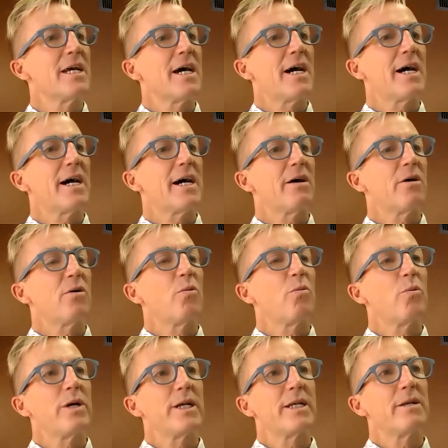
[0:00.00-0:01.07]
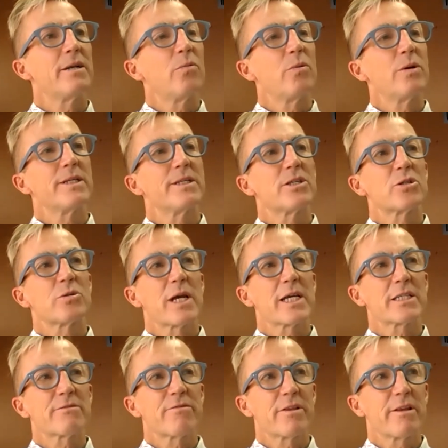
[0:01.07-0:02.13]
Would
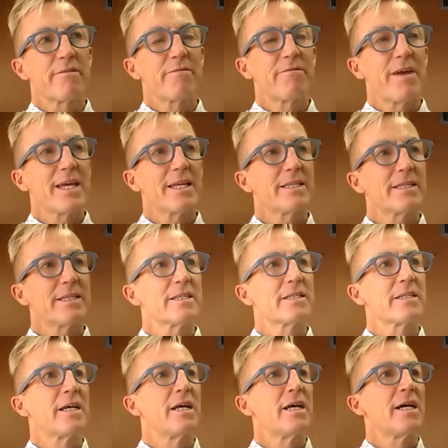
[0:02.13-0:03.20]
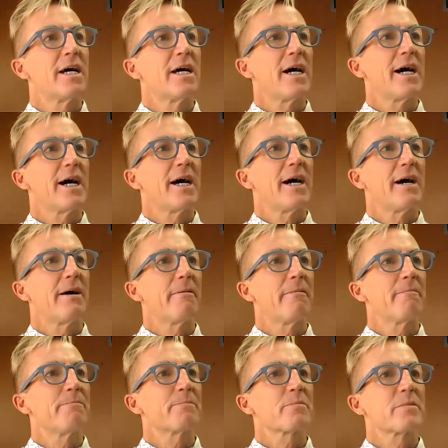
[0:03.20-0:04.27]
stressful events,
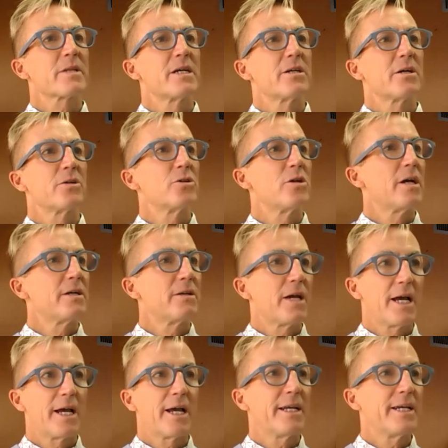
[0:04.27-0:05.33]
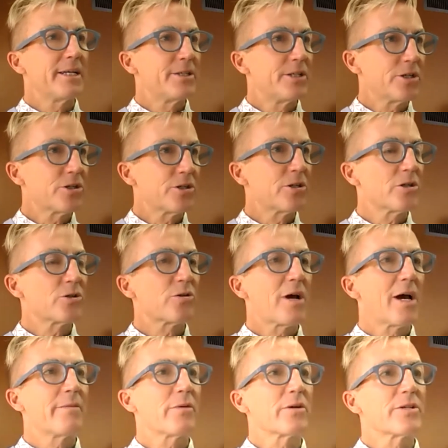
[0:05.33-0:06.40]
an additional
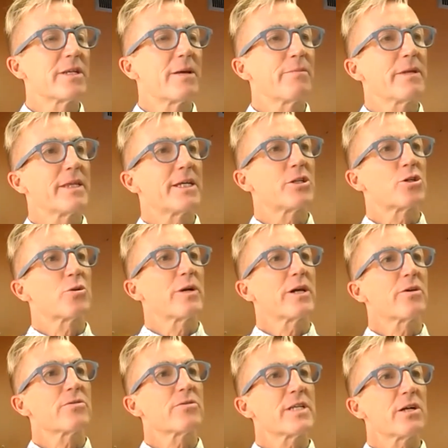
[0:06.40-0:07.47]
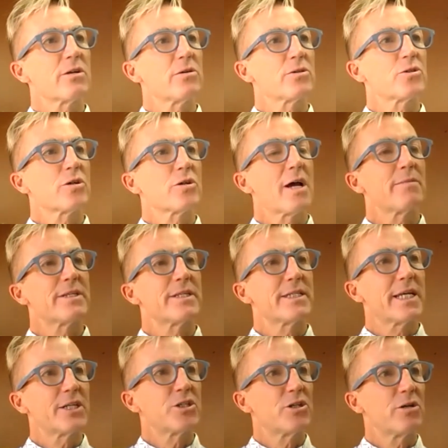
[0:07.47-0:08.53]
trauma or something that triggers that old trauma
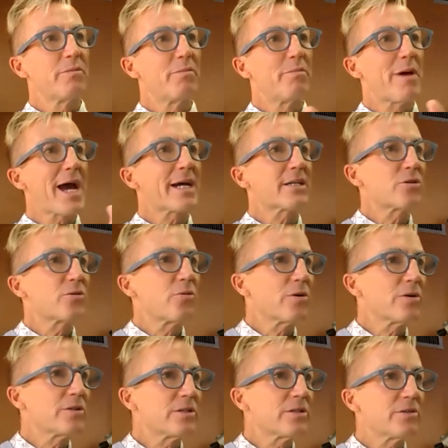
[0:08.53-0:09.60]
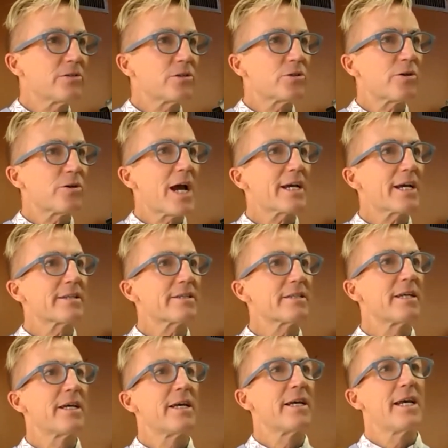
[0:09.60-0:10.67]
set you back towards those tracks,
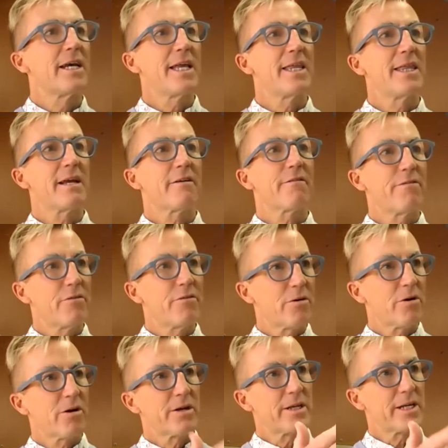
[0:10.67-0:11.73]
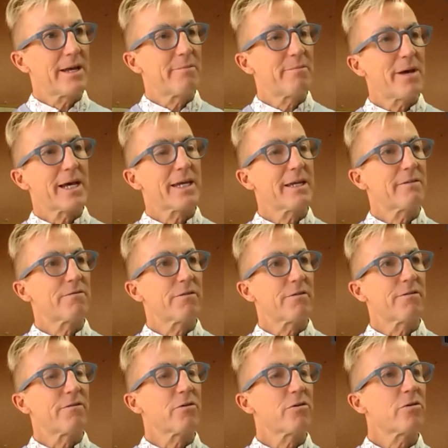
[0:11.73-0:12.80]
and therefore you come back in for
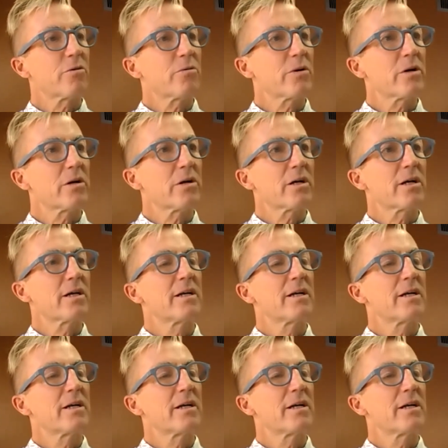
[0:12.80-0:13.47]
further work?